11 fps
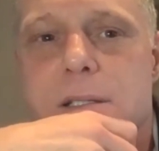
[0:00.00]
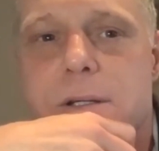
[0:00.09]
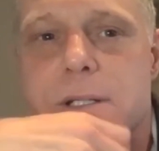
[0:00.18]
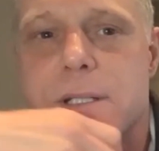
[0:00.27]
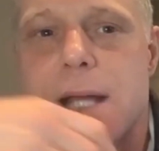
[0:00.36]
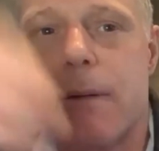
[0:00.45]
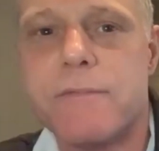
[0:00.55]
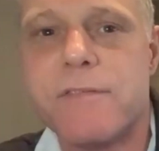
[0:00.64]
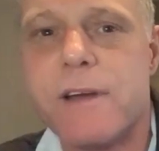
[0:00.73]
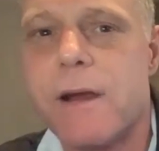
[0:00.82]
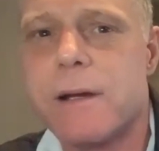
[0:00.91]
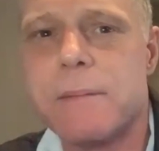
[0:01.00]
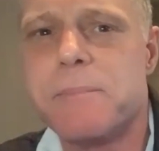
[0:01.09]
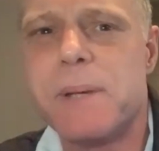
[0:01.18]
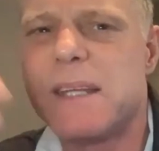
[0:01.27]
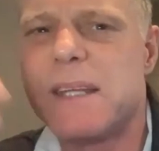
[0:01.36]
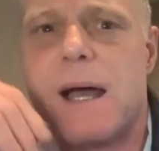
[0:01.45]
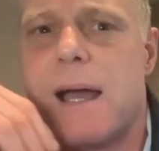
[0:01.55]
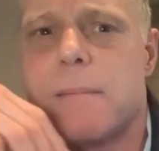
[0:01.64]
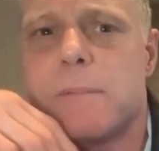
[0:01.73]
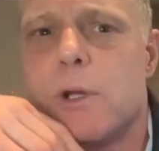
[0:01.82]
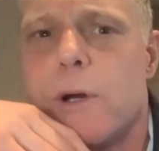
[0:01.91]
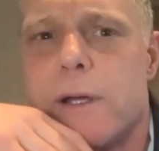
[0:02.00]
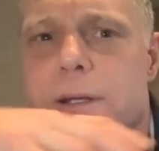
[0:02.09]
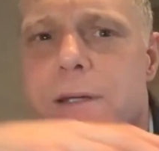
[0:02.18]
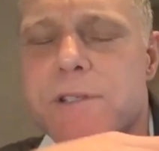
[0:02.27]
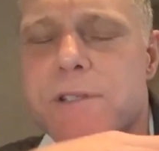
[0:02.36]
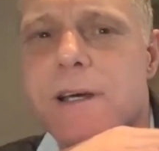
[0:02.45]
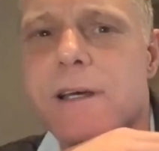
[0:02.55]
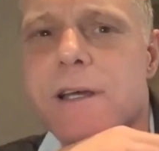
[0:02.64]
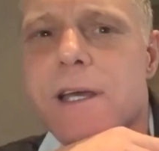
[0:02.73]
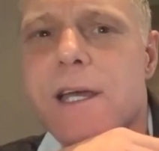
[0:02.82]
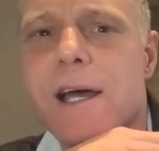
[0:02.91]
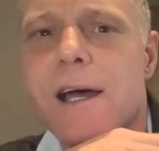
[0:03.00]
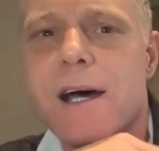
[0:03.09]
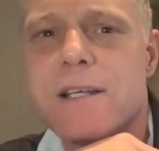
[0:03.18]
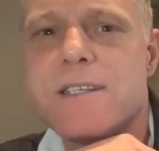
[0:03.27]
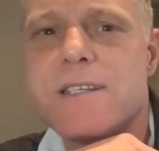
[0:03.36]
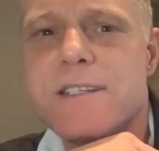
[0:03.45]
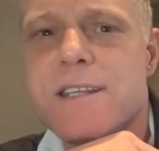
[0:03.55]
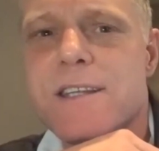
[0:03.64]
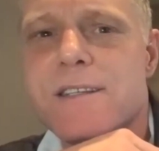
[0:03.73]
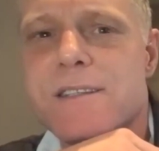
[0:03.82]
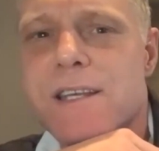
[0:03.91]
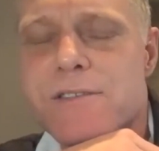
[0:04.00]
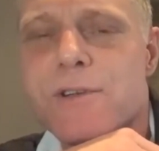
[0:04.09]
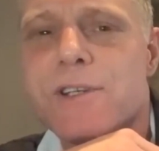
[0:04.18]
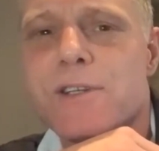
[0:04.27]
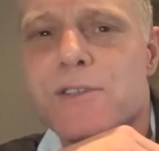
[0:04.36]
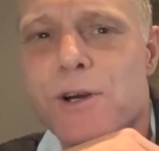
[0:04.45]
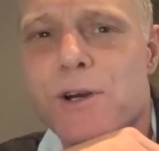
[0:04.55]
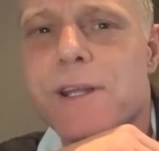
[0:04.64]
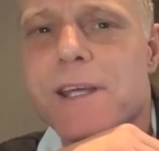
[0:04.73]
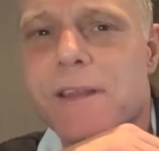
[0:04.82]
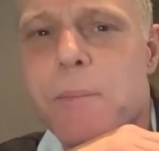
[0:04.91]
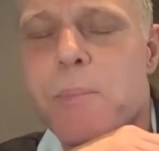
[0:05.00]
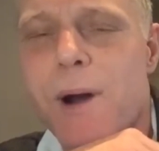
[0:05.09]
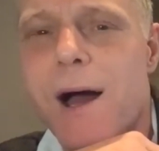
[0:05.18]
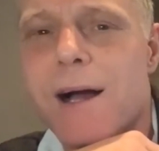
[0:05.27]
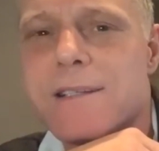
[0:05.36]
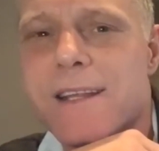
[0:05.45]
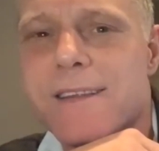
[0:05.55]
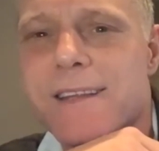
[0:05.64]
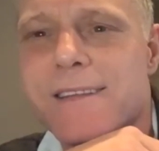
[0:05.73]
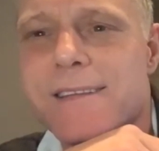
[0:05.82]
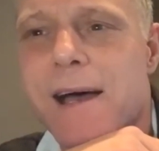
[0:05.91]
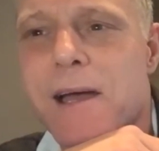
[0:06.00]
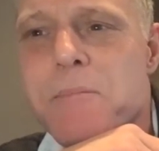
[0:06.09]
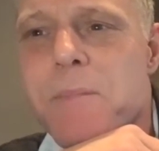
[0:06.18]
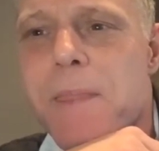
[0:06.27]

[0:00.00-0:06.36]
He's now a very big time lawyer. He was the assistant district attorney of the Bronx at the time.